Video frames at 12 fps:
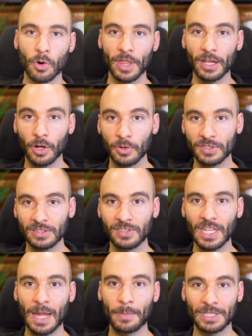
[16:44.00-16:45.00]
more that goes
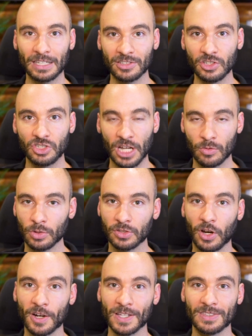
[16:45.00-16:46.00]
into that, but that's a general
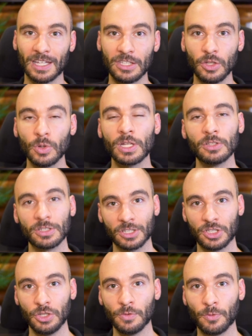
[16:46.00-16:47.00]
target that you can look
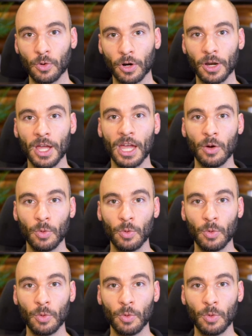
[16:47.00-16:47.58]
to shoot for